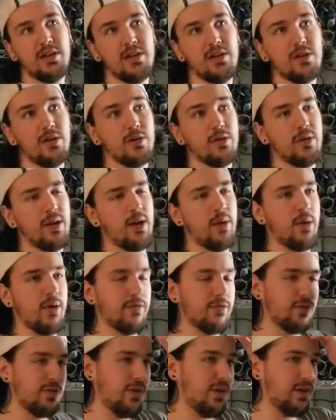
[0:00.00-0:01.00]
or
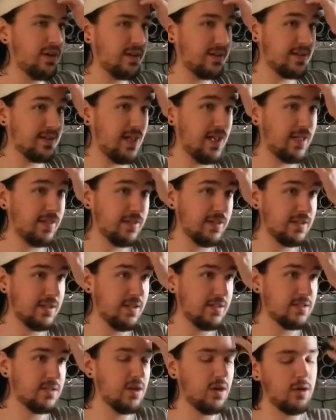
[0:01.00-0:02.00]
however long exactly it takes
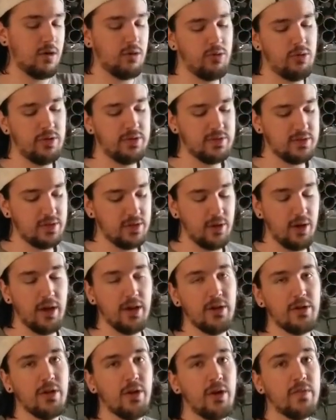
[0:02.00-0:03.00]
gargoyles, you know, I
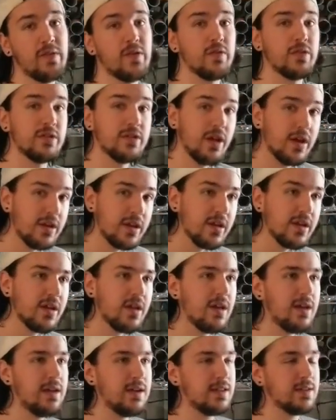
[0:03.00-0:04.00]
don't know, I've never done it.
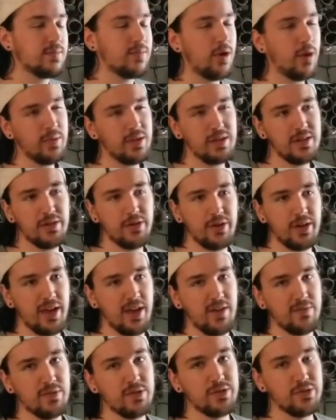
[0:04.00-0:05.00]
It's probably a year and a
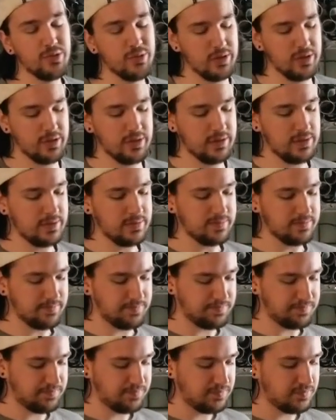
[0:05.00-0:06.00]
half to 2 years.
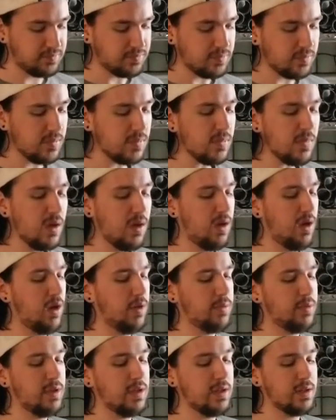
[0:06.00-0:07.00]

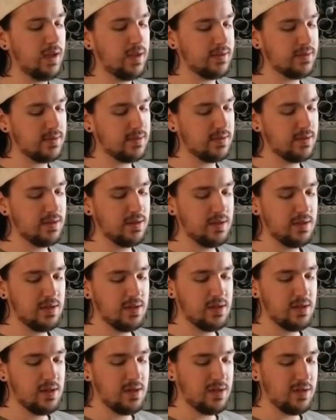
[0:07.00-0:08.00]
You get
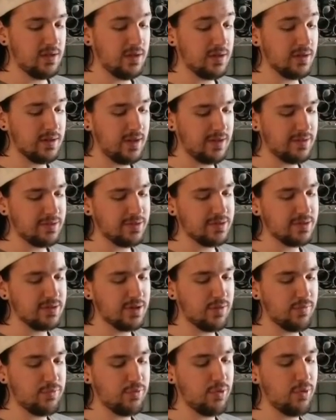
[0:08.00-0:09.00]
nicer
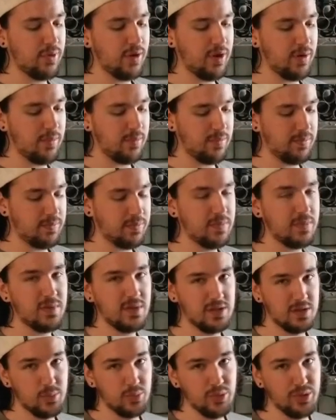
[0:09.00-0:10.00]
stuff grown up, and
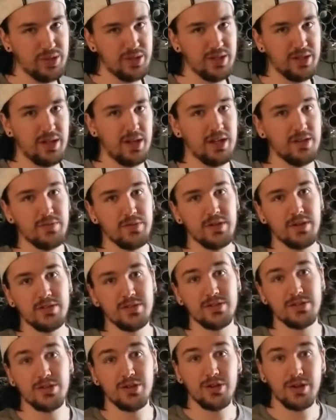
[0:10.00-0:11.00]
you breed it, and if it
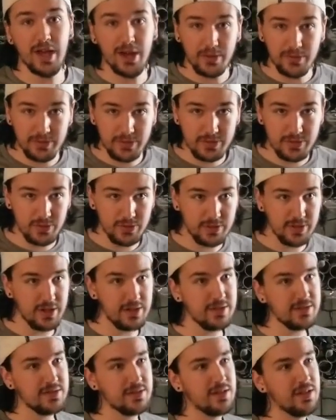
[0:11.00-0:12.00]
doesn't turn out so
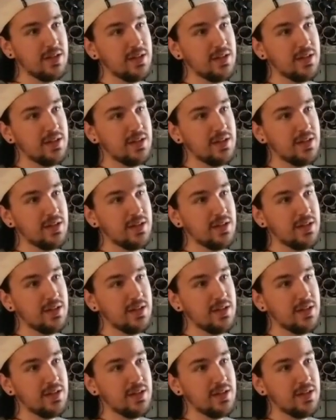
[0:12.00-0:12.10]
nice,